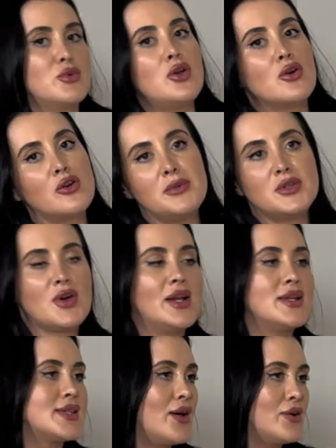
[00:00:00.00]
We're not going to be trying
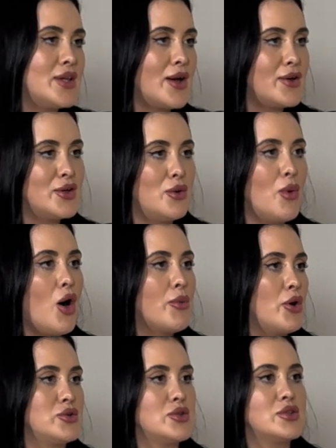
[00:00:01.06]
to sell you, our
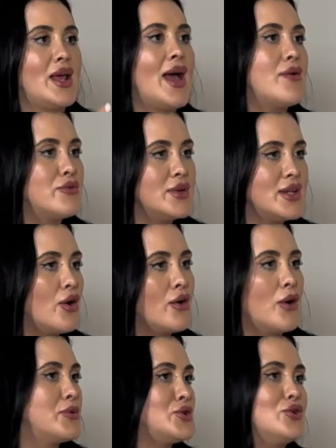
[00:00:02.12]
products at every
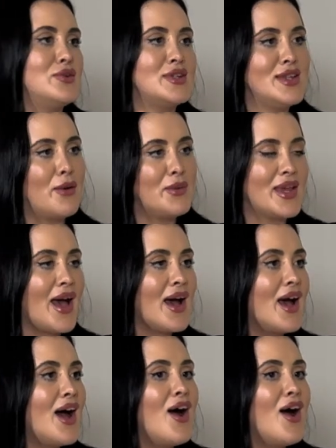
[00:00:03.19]
opportunity that we get.